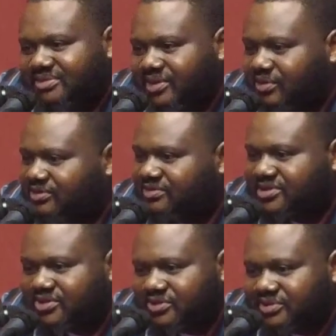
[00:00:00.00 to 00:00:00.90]
codes for
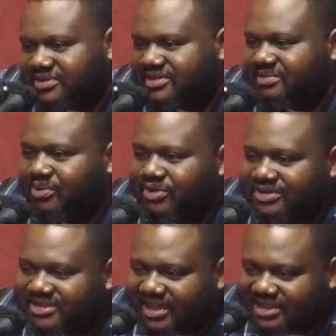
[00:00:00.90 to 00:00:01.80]
truancy, poor
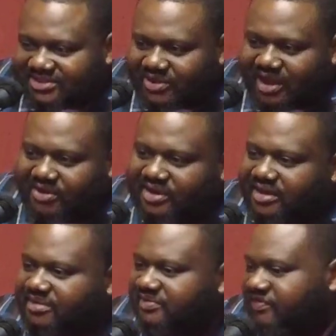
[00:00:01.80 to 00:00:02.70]
educational
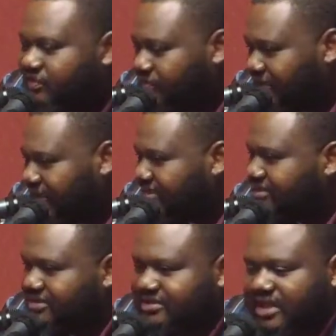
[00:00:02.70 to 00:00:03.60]
outcomes, food
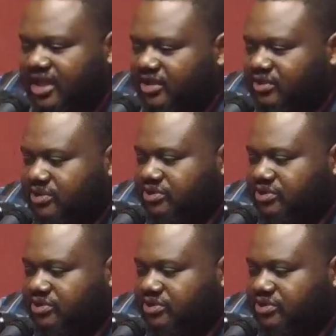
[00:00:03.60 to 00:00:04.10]
deserts. So you